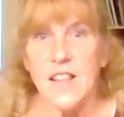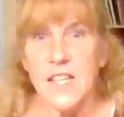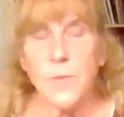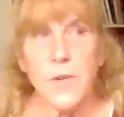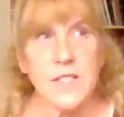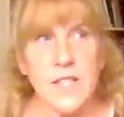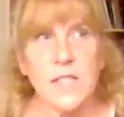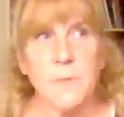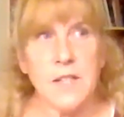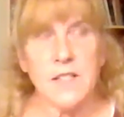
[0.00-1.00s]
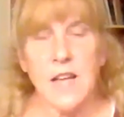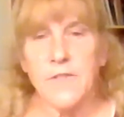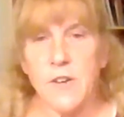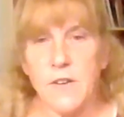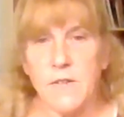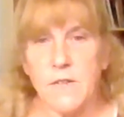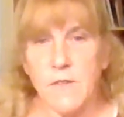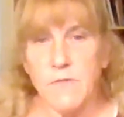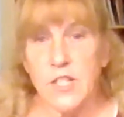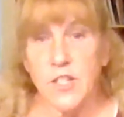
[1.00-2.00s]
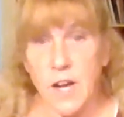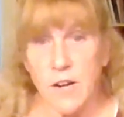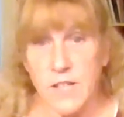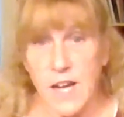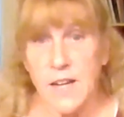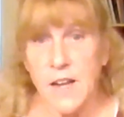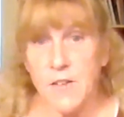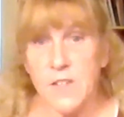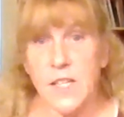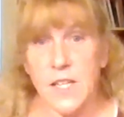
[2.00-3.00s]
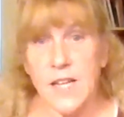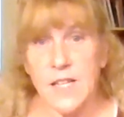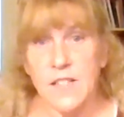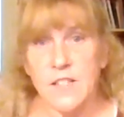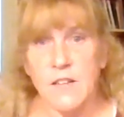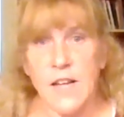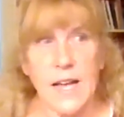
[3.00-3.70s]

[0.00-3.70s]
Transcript: this was 6 months after Rachel Hunger died, another CDA dancer.